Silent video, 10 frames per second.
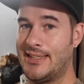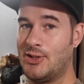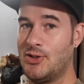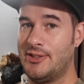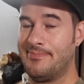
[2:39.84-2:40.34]

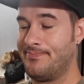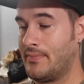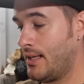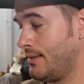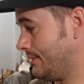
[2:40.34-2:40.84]
like good.
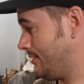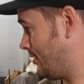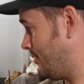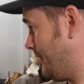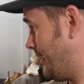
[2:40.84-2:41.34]

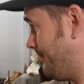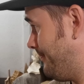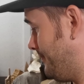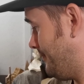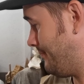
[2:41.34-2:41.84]
So yeah,
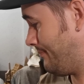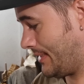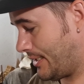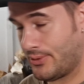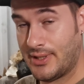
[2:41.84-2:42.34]

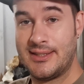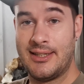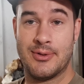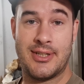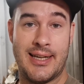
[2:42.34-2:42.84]
I will
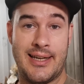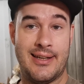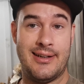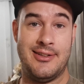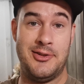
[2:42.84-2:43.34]
see what I
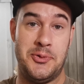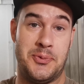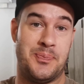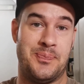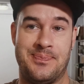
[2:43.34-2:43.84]
can do.